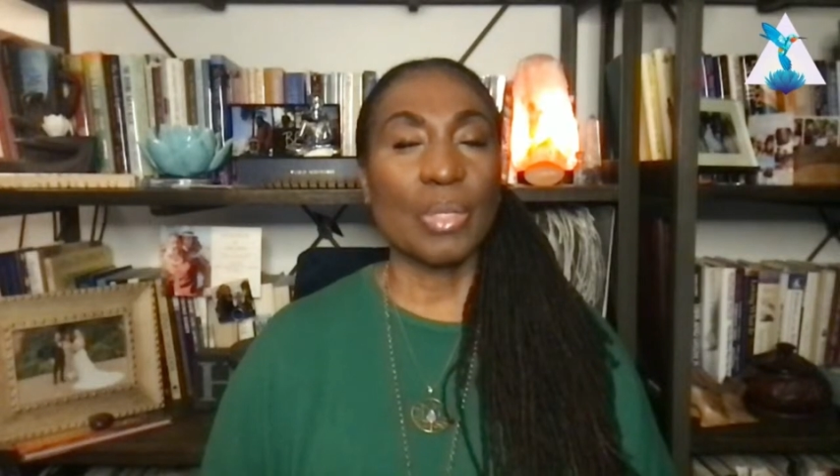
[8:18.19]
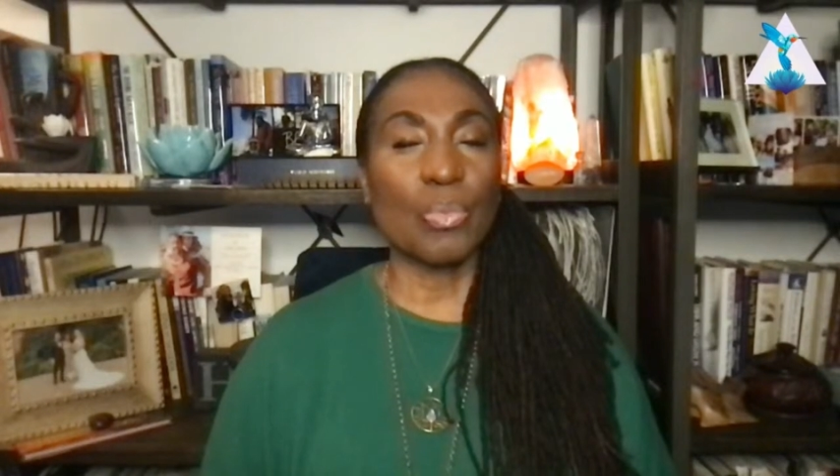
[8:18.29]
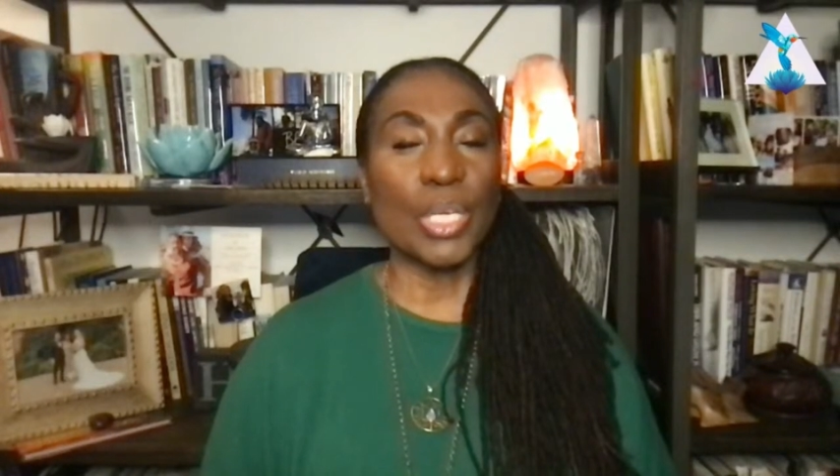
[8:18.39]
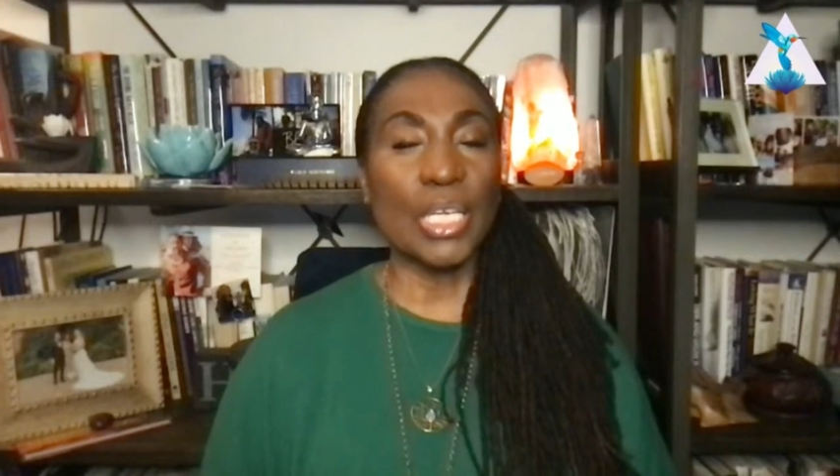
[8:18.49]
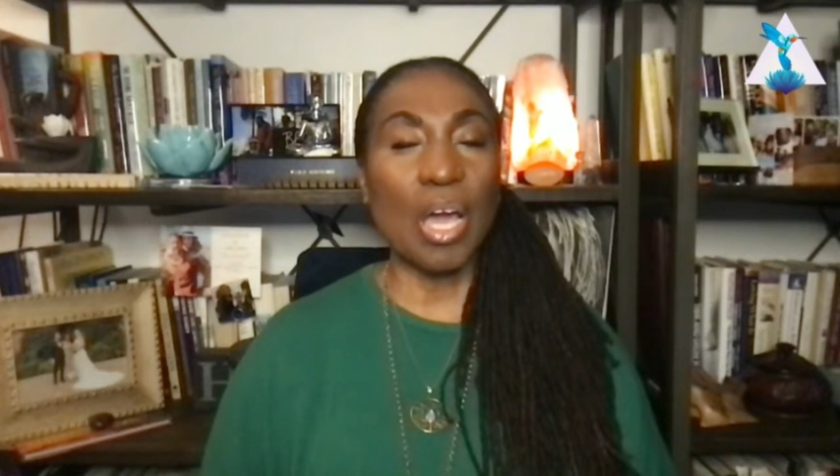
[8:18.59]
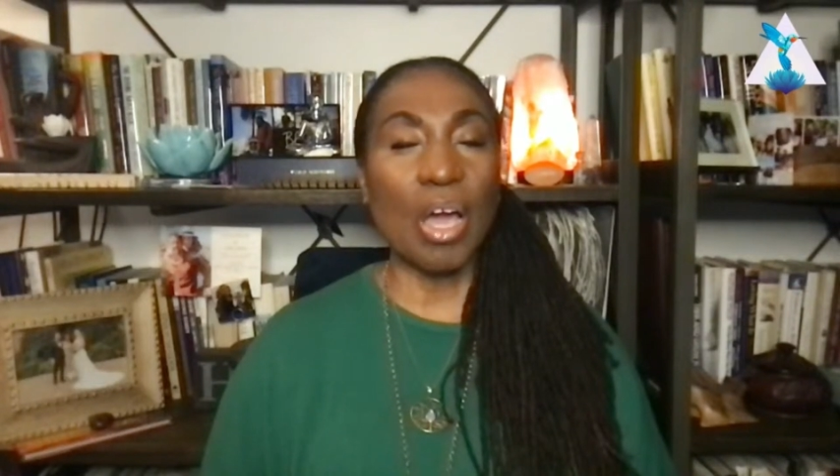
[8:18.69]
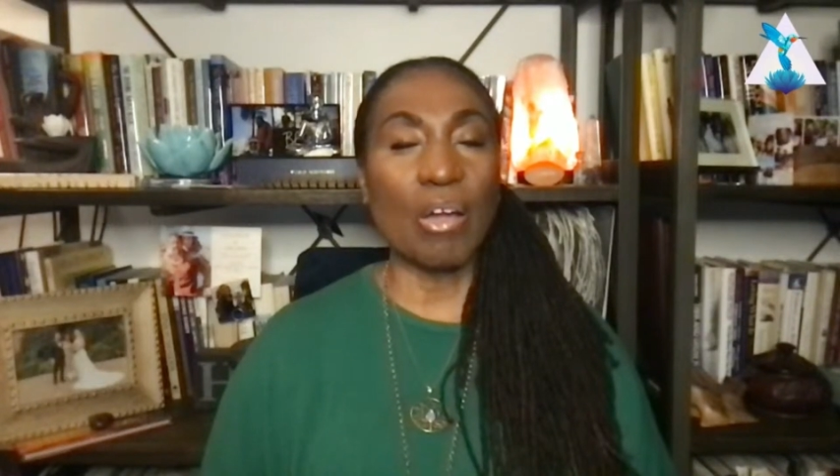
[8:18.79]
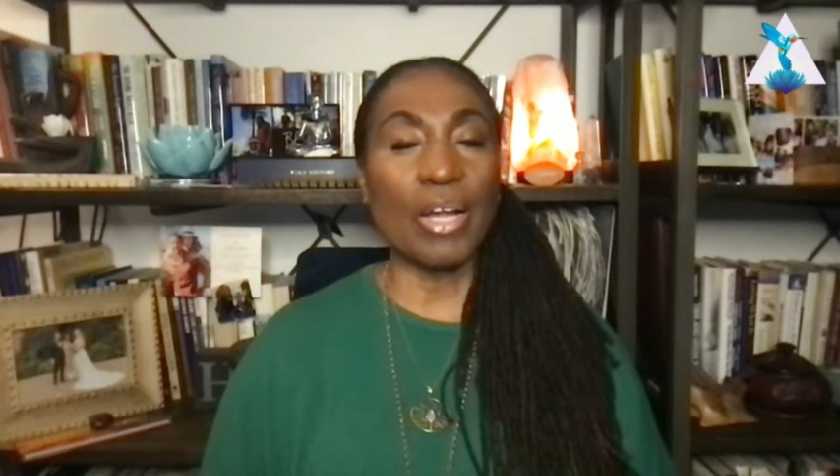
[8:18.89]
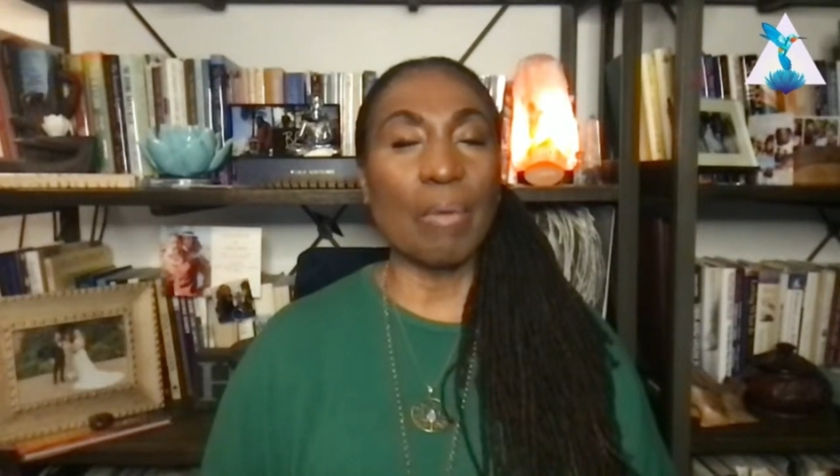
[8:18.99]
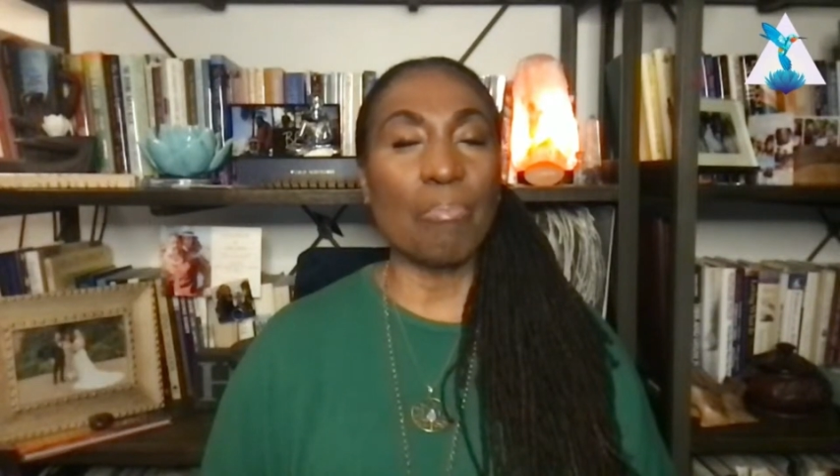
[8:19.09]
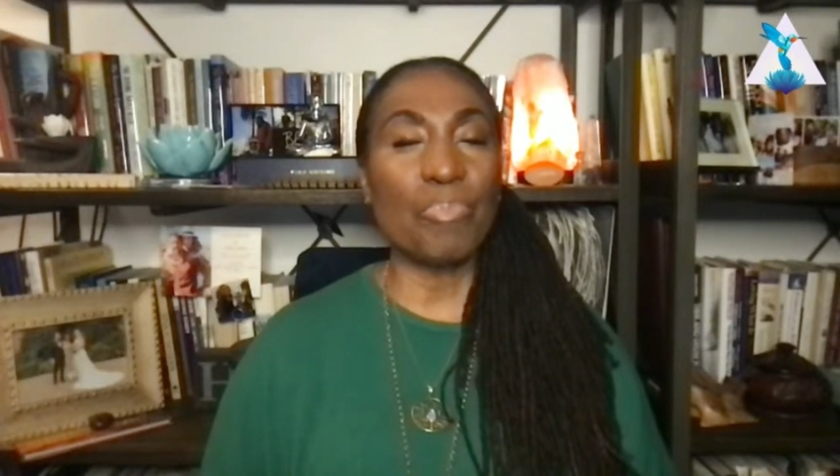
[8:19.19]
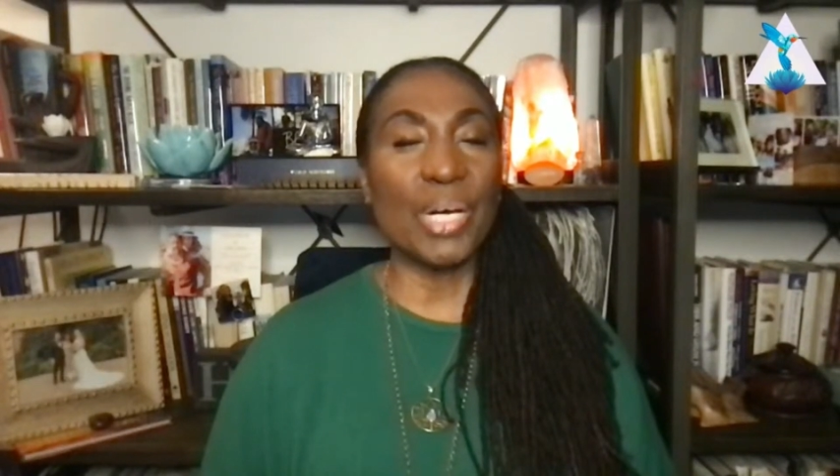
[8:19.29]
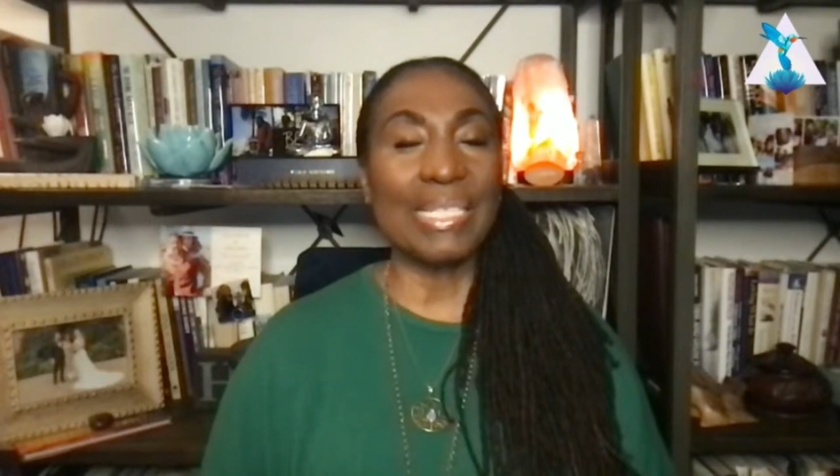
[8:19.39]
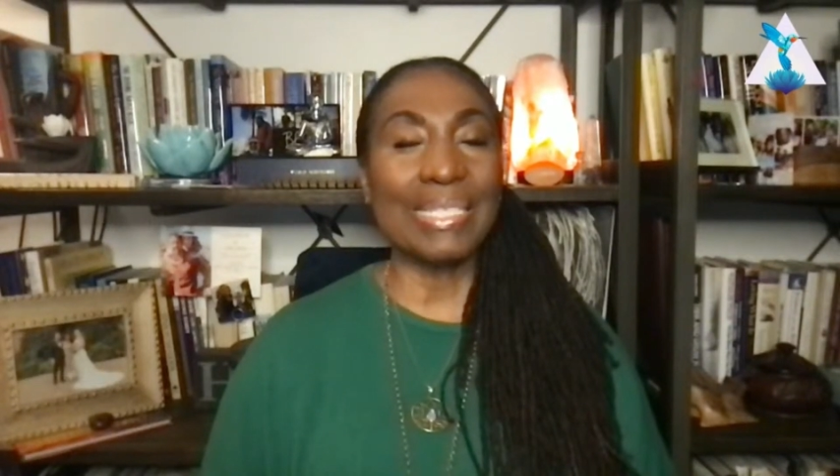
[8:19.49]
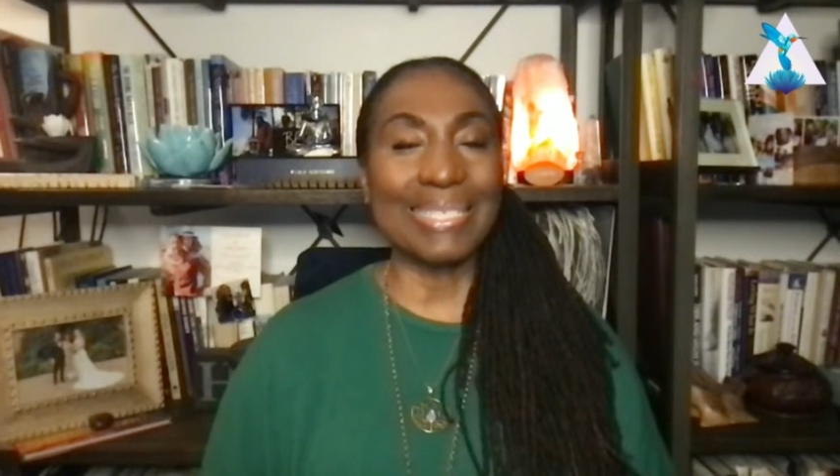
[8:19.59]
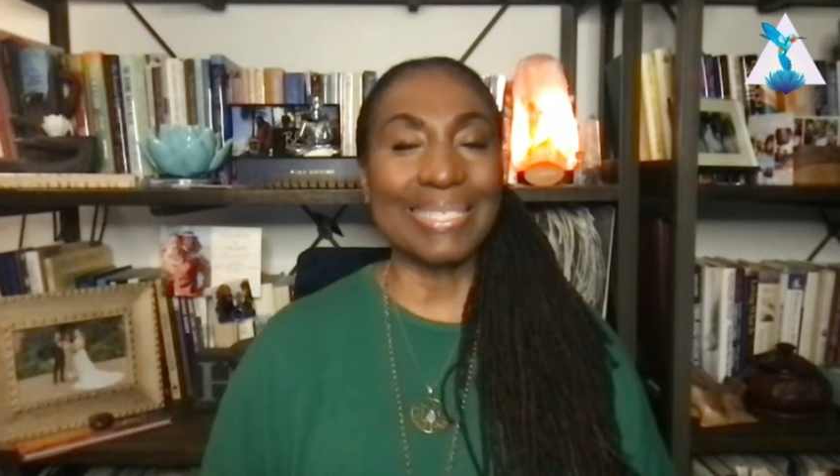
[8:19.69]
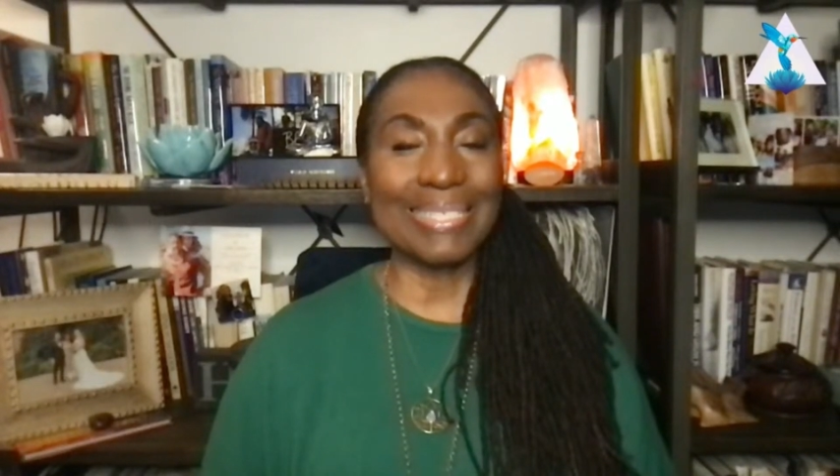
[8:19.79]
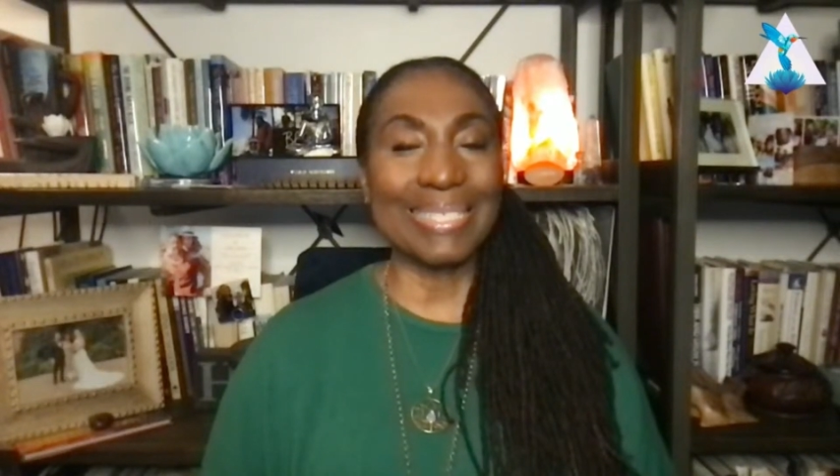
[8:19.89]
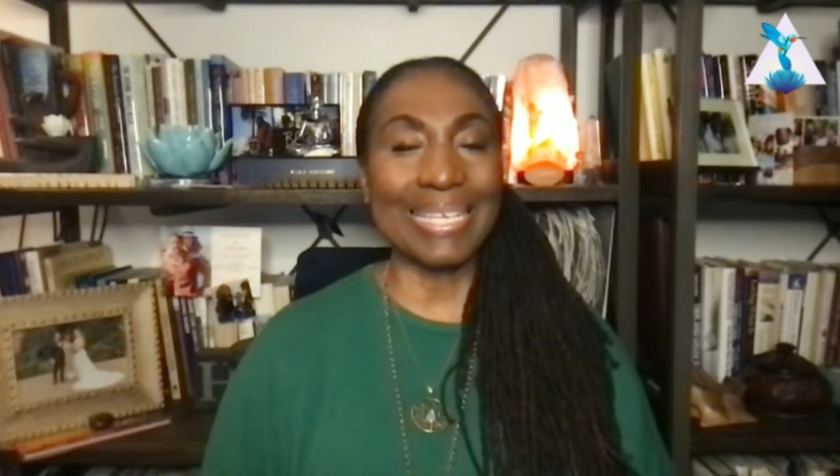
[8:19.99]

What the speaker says: We are abundant